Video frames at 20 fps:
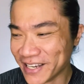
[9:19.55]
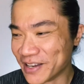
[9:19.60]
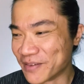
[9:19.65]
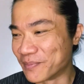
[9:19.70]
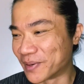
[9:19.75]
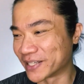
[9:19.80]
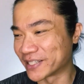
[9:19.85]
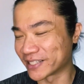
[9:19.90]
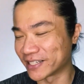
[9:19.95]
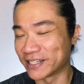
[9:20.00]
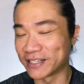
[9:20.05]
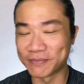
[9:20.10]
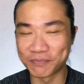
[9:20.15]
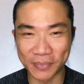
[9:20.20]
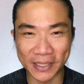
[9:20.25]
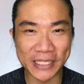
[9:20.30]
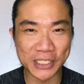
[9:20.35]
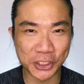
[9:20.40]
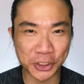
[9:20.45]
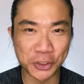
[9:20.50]

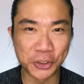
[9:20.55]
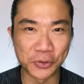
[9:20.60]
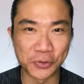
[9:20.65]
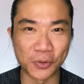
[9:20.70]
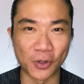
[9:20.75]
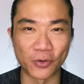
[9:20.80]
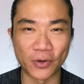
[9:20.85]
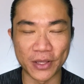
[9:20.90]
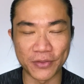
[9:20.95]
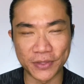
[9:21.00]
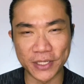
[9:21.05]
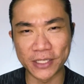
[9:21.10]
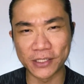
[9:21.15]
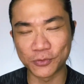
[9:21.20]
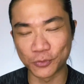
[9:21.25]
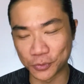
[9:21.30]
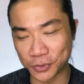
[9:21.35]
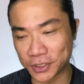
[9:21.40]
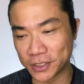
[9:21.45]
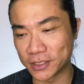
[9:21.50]
but it's true, all right?
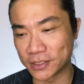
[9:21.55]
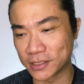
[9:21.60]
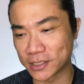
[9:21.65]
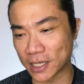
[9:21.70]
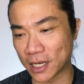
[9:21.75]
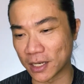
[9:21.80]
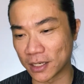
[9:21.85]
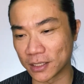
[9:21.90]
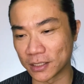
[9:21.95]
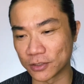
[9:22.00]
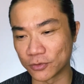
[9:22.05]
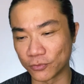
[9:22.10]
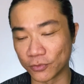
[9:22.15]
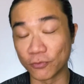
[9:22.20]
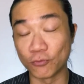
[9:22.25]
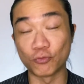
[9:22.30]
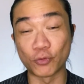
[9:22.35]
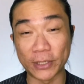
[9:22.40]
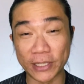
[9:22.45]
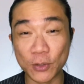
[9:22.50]
These routines are
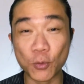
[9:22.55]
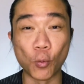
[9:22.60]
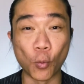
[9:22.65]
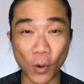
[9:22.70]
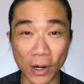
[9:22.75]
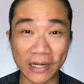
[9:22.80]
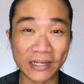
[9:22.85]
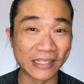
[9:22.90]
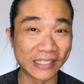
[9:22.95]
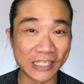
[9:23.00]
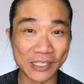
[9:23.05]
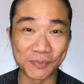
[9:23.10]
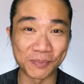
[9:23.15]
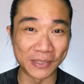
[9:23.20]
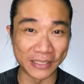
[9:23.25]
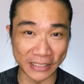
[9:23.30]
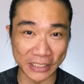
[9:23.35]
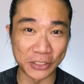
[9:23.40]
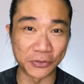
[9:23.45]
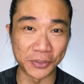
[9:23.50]
really worker
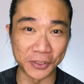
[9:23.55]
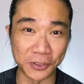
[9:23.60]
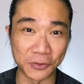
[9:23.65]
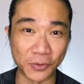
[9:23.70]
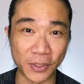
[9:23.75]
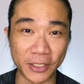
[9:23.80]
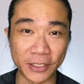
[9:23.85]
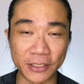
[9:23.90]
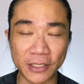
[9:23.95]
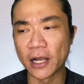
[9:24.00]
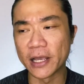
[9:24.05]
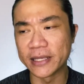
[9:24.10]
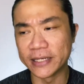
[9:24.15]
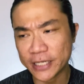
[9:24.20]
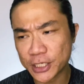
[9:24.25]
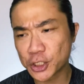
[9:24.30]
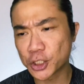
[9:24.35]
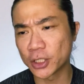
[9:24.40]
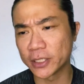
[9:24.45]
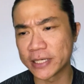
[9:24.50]
material, right?
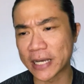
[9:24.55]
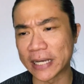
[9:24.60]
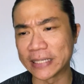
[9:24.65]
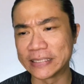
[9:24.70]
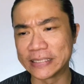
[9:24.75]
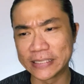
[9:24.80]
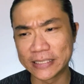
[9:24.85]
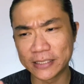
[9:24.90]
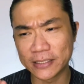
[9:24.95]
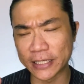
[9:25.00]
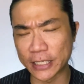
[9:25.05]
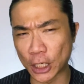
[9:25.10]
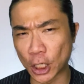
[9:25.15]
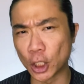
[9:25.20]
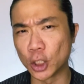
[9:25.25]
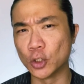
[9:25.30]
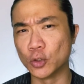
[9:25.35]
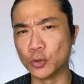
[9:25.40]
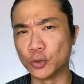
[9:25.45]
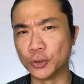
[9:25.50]
Initially, I didn't
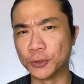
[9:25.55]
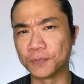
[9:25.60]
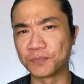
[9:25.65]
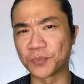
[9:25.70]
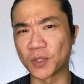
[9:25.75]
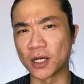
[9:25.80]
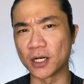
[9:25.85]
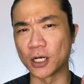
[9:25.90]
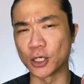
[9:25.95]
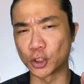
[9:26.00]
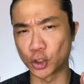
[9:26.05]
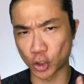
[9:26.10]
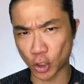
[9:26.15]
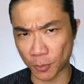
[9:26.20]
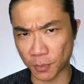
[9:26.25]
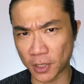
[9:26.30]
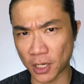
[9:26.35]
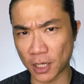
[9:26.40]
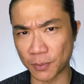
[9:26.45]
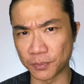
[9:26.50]
include a
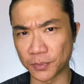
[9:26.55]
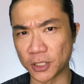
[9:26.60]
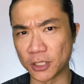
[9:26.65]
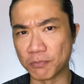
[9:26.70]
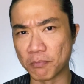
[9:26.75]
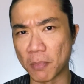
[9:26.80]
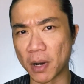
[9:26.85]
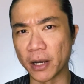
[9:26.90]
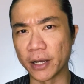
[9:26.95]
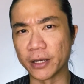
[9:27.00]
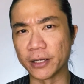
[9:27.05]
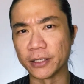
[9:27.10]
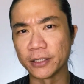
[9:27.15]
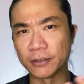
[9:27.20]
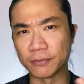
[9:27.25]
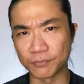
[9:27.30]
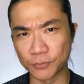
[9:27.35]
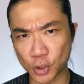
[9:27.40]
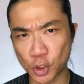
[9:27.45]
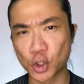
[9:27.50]
Chop Cup in
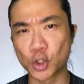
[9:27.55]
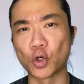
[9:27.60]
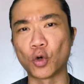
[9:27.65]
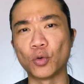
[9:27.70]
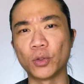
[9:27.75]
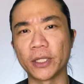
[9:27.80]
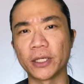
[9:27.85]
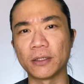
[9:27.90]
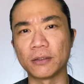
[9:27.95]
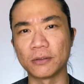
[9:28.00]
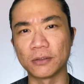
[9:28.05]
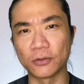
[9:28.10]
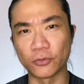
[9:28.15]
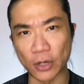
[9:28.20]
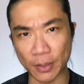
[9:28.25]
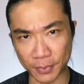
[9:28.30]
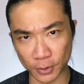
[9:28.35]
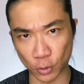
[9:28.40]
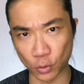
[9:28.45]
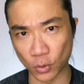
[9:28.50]
my strolling
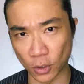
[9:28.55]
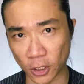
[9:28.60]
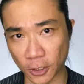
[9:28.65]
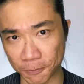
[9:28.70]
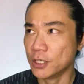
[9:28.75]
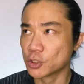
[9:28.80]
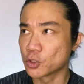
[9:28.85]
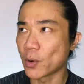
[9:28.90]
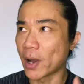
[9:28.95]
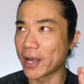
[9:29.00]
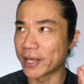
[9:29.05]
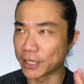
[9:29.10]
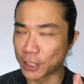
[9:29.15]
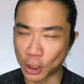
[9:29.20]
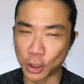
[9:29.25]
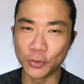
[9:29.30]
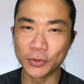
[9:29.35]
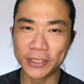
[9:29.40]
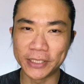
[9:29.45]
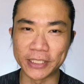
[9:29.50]
repertoire. So I
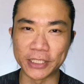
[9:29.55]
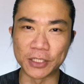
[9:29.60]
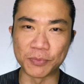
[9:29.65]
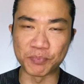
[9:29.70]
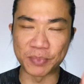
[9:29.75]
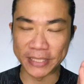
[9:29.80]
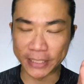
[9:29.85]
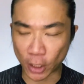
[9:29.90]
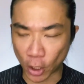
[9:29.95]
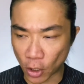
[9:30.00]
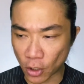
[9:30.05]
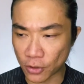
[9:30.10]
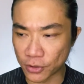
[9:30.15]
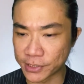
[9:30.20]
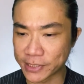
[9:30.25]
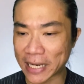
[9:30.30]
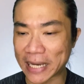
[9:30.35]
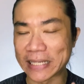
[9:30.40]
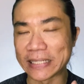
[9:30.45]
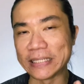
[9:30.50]
included it
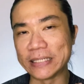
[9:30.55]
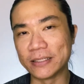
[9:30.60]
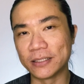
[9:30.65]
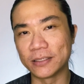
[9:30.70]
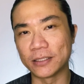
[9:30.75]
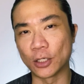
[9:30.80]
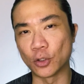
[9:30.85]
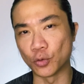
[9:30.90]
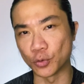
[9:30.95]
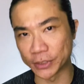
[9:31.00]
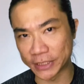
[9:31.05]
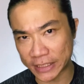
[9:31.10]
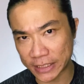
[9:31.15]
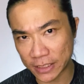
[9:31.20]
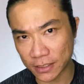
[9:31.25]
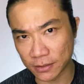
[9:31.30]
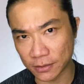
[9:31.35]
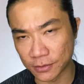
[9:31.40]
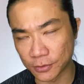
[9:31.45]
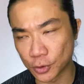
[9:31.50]
because I needed a
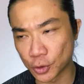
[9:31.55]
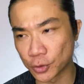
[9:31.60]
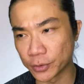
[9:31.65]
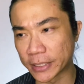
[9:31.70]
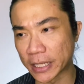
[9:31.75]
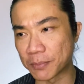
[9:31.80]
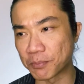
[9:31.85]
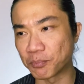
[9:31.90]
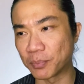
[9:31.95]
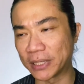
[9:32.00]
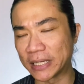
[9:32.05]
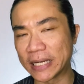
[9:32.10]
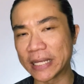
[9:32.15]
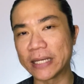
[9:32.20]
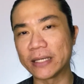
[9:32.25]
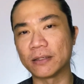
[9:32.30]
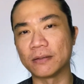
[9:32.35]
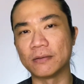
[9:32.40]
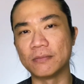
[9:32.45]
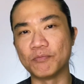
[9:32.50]
routine that
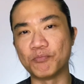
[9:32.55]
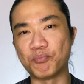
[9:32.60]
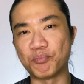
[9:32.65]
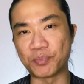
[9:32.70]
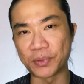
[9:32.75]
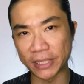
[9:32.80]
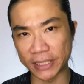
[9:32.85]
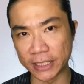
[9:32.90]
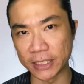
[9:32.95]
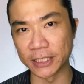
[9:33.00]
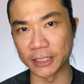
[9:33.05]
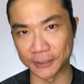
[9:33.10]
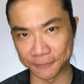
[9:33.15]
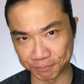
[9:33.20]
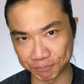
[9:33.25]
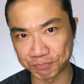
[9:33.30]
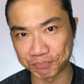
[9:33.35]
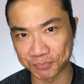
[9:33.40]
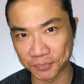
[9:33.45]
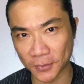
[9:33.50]
played bigger,
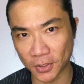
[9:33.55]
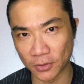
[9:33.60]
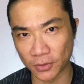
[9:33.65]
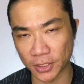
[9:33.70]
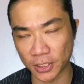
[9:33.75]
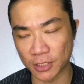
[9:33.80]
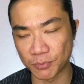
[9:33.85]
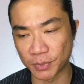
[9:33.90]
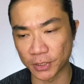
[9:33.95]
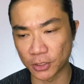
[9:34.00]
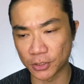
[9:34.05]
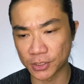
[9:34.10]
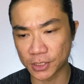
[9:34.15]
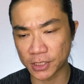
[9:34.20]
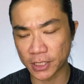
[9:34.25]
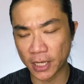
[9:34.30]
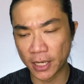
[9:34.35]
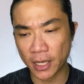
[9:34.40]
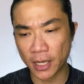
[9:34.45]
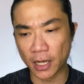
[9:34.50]
okay?
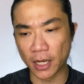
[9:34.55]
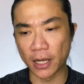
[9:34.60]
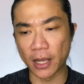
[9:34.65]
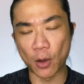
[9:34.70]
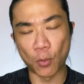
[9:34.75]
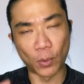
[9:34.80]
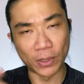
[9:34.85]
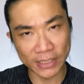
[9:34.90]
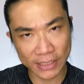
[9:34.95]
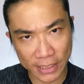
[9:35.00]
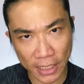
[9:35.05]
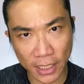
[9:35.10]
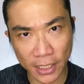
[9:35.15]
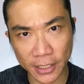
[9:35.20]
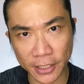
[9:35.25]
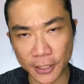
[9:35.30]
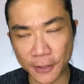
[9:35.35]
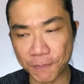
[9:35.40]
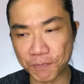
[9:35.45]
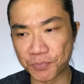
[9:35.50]
Because at one
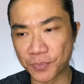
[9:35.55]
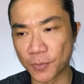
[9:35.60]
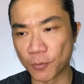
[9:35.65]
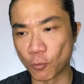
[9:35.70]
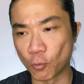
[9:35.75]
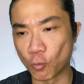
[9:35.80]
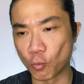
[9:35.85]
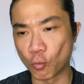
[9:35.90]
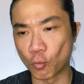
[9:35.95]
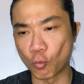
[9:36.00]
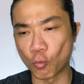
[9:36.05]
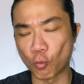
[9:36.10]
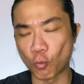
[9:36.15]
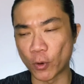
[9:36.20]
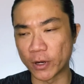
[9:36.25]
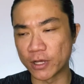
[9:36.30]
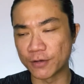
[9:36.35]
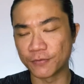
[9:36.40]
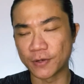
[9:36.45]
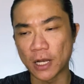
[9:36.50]
time,
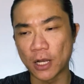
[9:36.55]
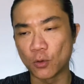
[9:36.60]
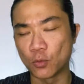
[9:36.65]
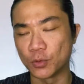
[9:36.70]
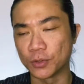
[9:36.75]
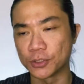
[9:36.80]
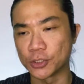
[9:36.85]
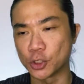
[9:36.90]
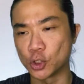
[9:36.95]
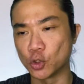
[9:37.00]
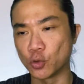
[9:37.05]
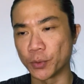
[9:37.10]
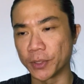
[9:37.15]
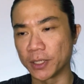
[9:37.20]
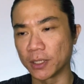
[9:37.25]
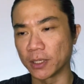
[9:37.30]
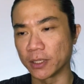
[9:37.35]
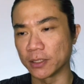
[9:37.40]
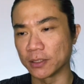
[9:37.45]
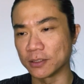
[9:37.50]
whenever I was
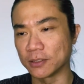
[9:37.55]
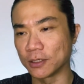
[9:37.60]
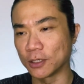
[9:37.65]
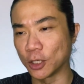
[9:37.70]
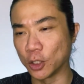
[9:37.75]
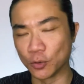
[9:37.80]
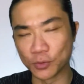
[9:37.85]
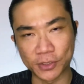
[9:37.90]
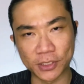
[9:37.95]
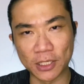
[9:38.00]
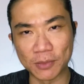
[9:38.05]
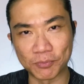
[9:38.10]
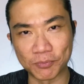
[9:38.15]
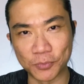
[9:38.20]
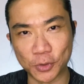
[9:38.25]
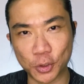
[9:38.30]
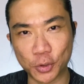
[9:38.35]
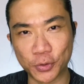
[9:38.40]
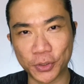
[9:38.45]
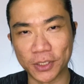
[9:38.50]
doing like close-up,
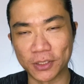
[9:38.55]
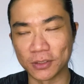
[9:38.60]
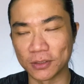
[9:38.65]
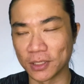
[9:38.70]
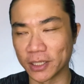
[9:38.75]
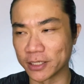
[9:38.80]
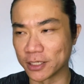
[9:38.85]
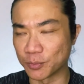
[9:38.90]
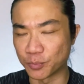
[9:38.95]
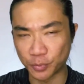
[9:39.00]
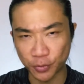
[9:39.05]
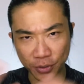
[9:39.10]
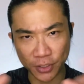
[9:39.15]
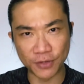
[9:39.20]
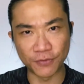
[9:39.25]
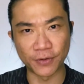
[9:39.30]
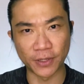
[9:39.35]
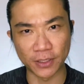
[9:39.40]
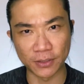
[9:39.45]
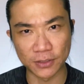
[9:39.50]
you know, in like a
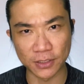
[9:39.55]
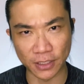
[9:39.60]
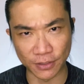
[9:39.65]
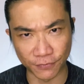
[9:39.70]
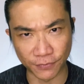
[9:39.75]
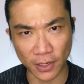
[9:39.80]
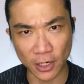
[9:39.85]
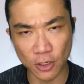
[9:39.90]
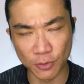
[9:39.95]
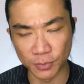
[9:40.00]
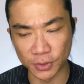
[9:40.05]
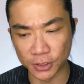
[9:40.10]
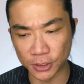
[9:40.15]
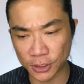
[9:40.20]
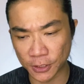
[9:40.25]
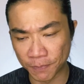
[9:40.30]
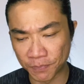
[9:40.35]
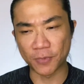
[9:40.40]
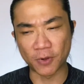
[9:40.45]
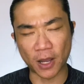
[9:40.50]
pre-event
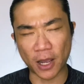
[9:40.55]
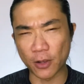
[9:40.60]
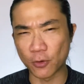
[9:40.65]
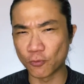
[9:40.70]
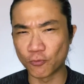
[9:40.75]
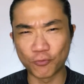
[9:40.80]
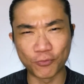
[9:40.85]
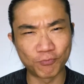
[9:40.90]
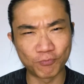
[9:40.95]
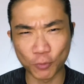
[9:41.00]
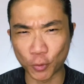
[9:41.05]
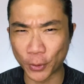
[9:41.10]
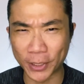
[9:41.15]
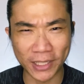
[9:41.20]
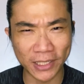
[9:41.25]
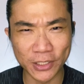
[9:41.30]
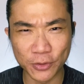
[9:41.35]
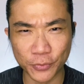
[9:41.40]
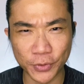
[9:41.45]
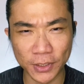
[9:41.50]
environment, I
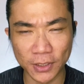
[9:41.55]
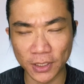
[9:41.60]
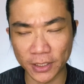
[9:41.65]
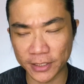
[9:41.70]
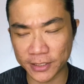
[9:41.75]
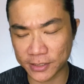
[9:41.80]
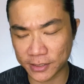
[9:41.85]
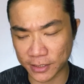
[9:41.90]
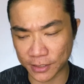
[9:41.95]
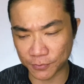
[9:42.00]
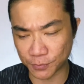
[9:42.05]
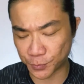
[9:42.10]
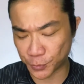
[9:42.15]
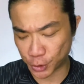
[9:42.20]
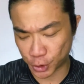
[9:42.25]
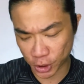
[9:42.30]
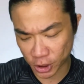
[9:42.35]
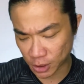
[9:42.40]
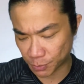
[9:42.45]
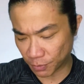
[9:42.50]
quickly realized that
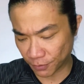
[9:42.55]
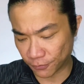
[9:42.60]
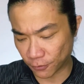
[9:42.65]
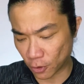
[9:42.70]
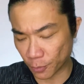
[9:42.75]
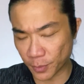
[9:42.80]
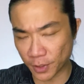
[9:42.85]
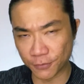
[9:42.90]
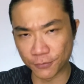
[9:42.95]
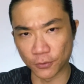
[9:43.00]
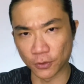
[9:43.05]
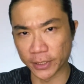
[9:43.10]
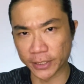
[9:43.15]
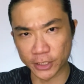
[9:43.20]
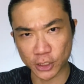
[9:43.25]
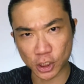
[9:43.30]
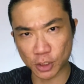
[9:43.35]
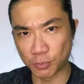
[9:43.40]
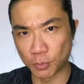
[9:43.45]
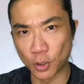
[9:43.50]
just performing for like
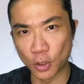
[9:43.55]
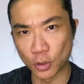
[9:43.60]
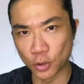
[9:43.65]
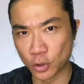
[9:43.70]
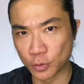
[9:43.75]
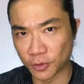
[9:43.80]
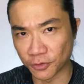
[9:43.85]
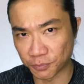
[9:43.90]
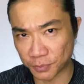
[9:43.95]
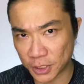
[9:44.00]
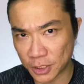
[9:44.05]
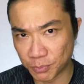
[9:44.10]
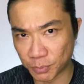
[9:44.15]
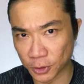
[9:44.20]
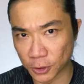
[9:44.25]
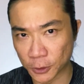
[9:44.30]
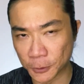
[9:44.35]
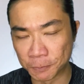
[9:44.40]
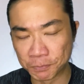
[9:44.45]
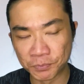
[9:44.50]
a small group of
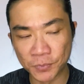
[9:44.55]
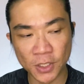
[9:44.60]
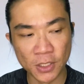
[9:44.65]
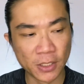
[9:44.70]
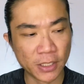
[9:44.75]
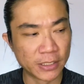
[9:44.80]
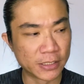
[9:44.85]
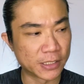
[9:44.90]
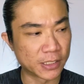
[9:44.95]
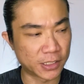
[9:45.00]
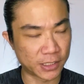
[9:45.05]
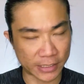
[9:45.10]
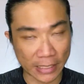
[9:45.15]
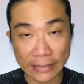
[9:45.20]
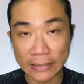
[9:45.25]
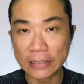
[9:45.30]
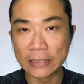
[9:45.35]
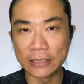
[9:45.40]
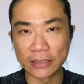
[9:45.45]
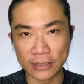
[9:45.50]
people
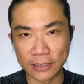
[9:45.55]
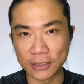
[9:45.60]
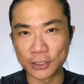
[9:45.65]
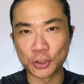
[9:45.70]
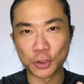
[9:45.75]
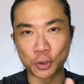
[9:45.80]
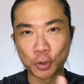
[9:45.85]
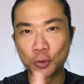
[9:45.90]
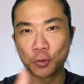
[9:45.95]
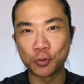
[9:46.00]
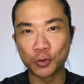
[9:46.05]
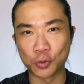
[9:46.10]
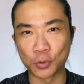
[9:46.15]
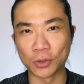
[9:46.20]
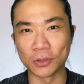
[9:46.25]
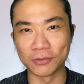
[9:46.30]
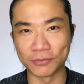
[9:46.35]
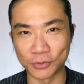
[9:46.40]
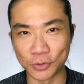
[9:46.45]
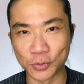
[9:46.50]
suddenly, you know,
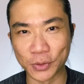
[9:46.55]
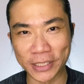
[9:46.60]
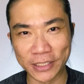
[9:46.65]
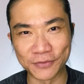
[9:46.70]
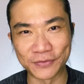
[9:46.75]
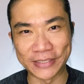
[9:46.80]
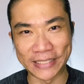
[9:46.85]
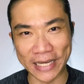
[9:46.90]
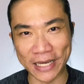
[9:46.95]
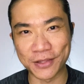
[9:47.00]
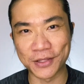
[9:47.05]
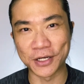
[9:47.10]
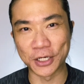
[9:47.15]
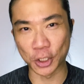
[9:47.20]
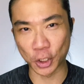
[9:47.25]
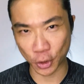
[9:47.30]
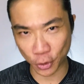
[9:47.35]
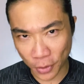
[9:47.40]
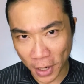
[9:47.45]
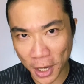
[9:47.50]
you'll kind of gather a
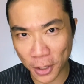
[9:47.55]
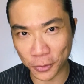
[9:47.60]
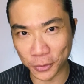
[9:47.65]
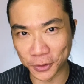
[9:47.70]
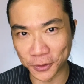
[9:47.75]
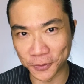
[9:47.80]
crowd.